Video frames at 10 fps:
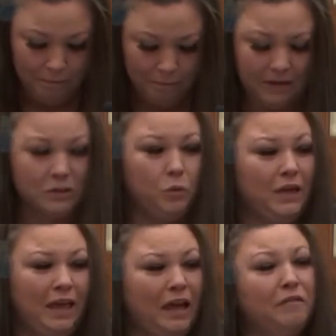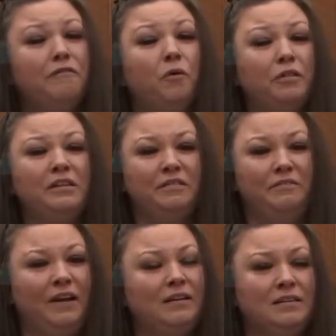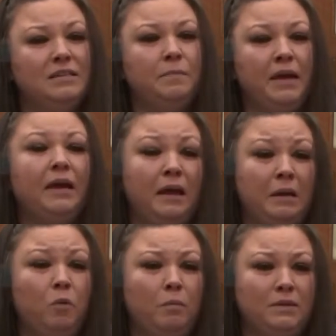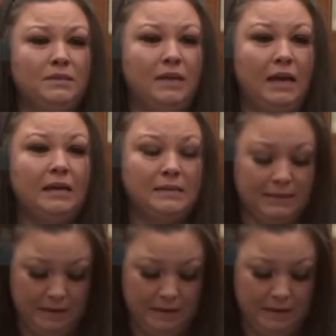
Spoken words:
because we can't afford the defendant to make any more mistakes.